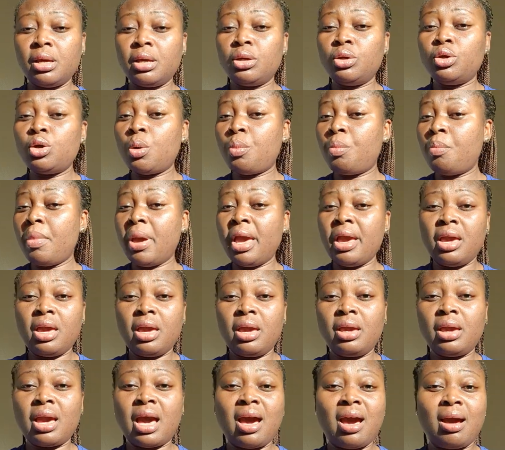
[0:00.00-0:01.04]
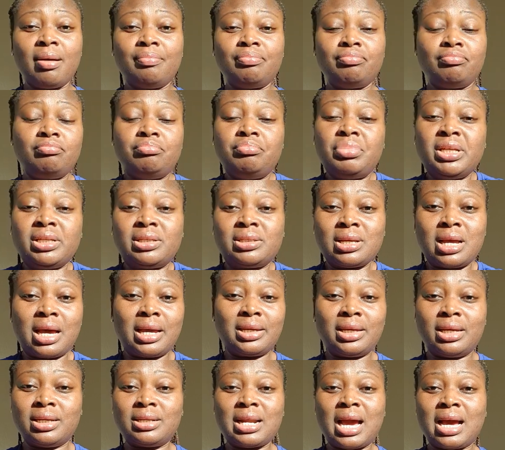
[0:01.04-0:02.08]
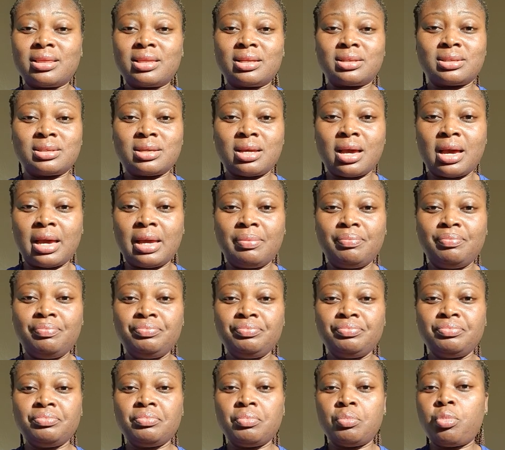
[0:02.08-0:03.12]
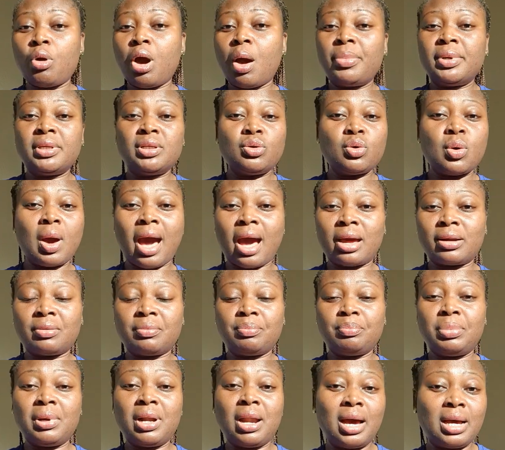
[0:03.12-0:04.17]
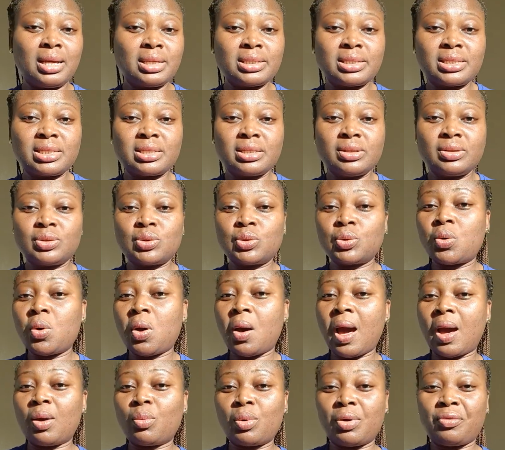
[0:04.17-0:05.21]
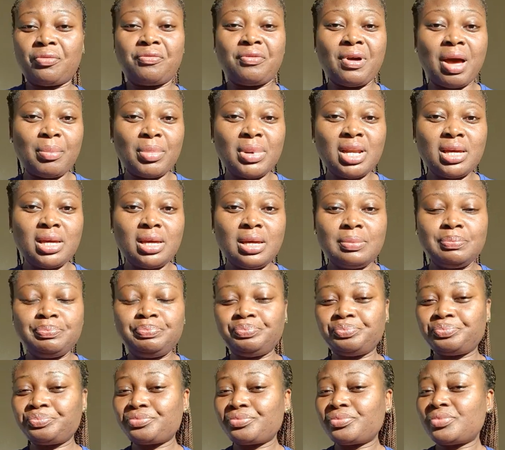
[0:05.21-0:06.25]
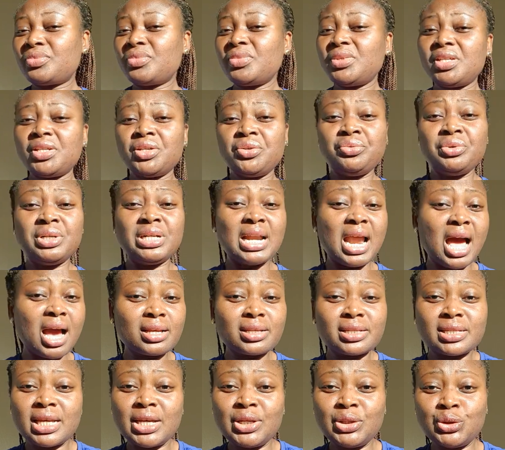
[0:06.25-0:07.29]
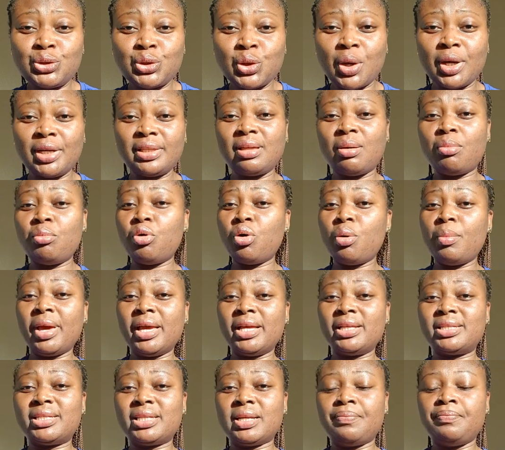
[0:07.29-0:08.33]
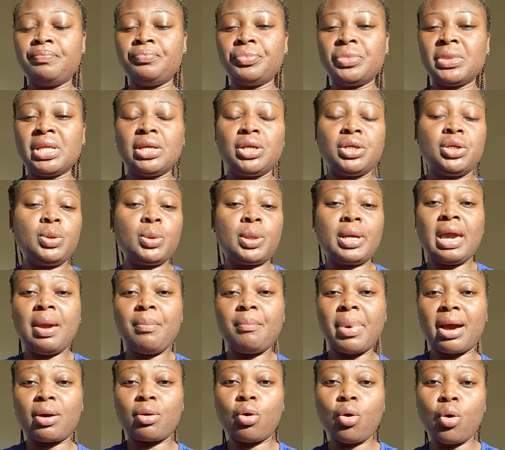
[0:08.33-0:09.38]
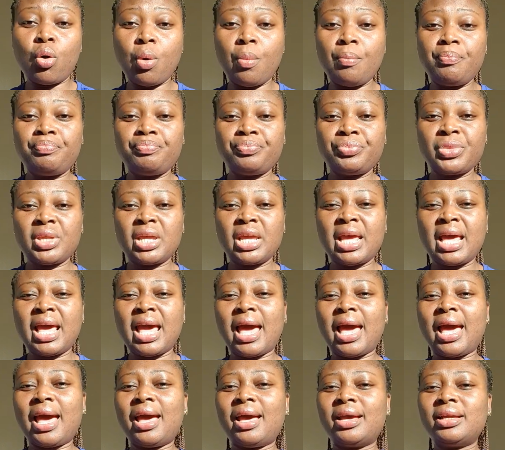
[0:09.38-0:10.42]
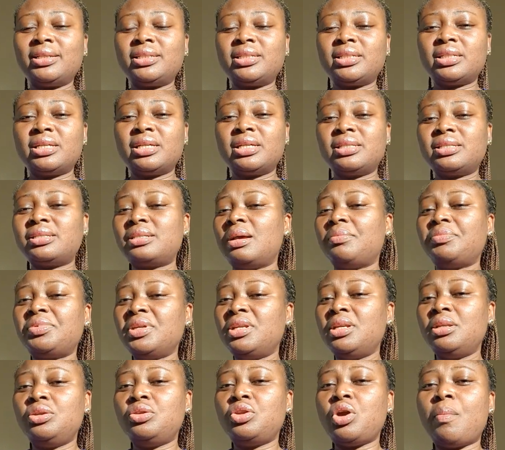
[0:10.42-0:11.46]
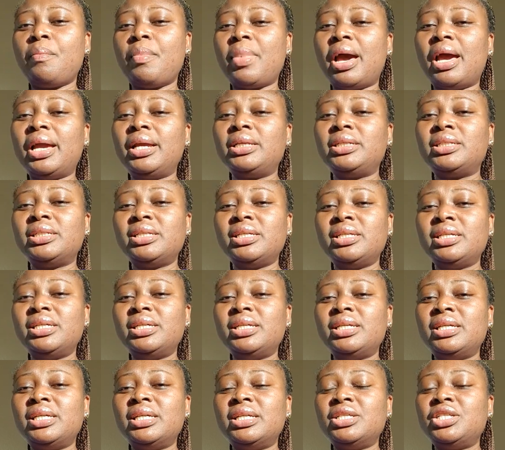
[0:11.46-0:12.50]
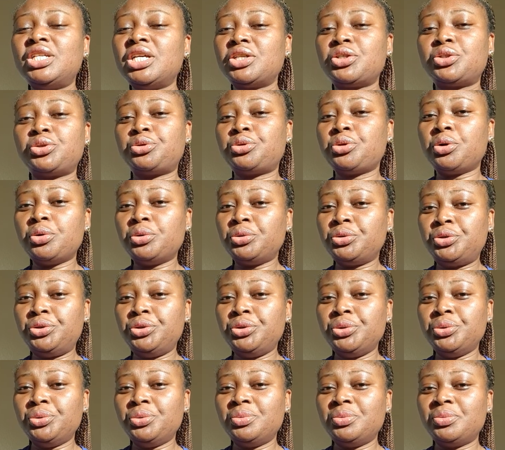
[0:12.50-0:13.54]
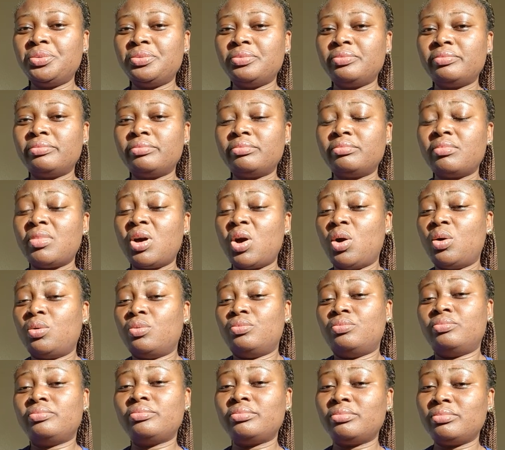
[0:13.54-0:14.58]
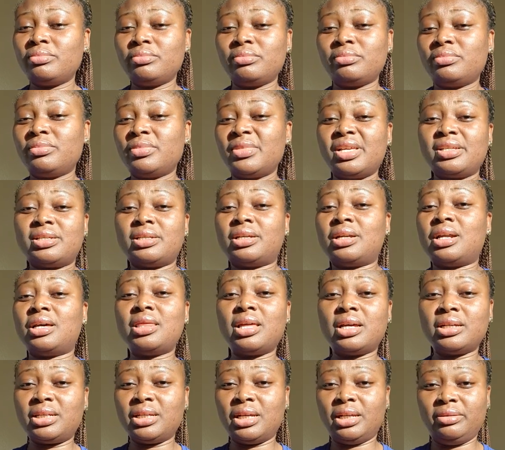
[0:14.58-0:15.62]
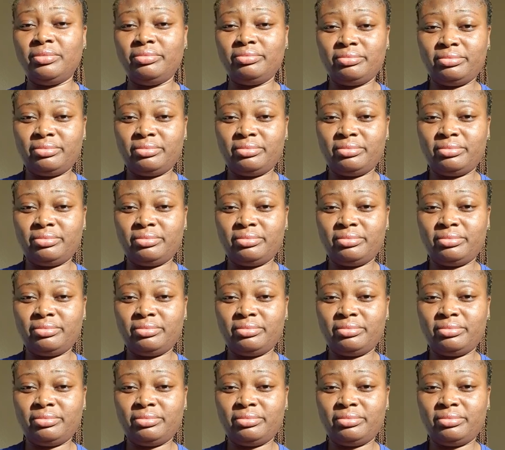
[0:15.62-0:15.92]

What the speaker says: You may be tired at the time. Probably you had plans to go out with family, relax, enjoy the moment. You came back home and something in your mind just told you, oh, it's another day.